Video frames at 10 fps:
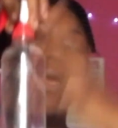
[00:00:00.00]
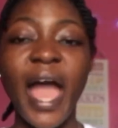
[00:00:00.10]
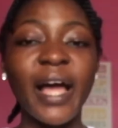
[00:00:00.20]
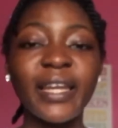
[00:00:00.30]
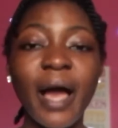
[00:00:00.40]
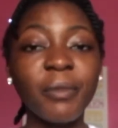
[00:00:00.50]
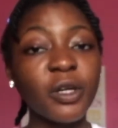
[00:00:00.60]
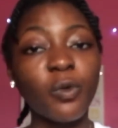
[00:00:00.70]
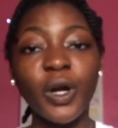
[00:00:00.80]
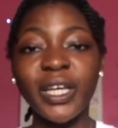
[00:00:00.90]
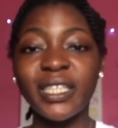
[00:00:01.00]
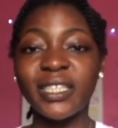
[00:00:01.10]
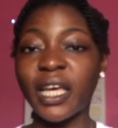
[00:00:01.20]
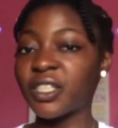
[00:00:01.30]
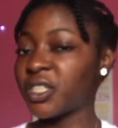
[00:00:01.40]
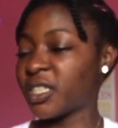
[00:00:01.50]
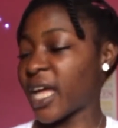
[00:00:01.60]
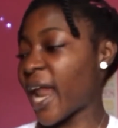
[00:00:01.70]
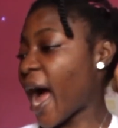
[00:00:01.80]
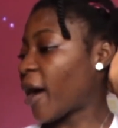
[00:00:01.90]
And I'm gonna work in the sections
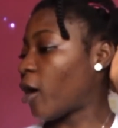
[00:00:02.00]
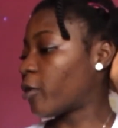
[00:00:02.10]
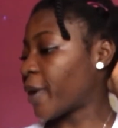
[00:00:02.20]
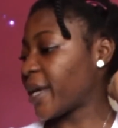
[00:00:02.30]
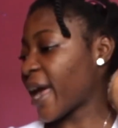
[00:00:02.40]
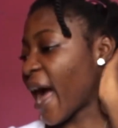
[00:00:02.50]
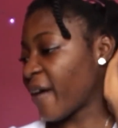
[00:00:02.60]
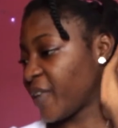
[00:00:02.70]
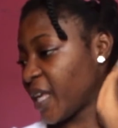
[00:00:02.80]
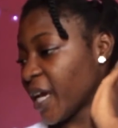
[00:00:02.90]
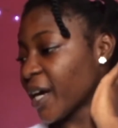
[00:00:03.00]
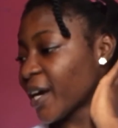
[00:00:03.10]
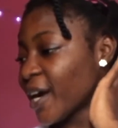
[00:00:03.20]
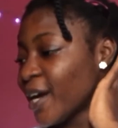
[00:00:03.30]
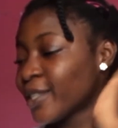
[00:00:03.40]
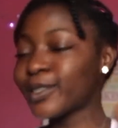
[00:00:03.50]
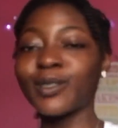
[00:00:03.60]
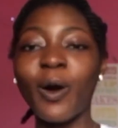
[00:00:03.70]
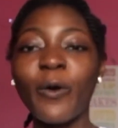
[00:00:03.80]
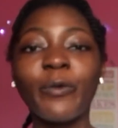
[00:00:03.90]
that I already have here.
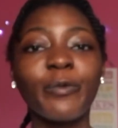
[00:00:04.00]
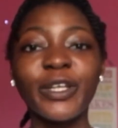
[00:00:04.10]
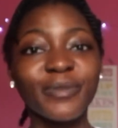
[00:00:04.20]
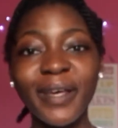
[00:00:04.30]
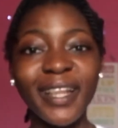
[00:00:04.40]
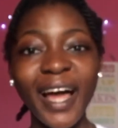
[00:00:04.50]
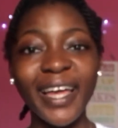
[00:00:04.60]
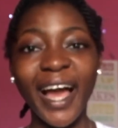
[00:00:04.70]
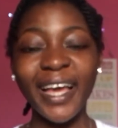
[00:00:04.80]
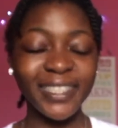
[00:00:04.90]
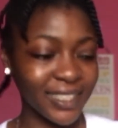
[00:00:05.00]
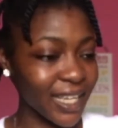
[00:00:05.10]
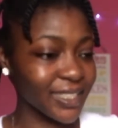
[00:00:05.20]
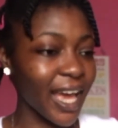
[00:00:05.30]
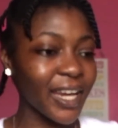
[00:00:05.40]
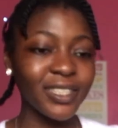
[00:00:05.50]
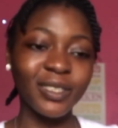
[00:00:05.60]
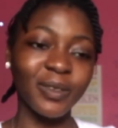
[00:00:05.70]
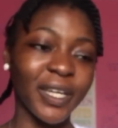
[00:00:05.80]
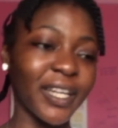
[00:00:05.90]
So wish me luck, guys. Let's get
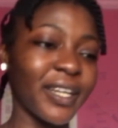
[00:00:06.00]
into it.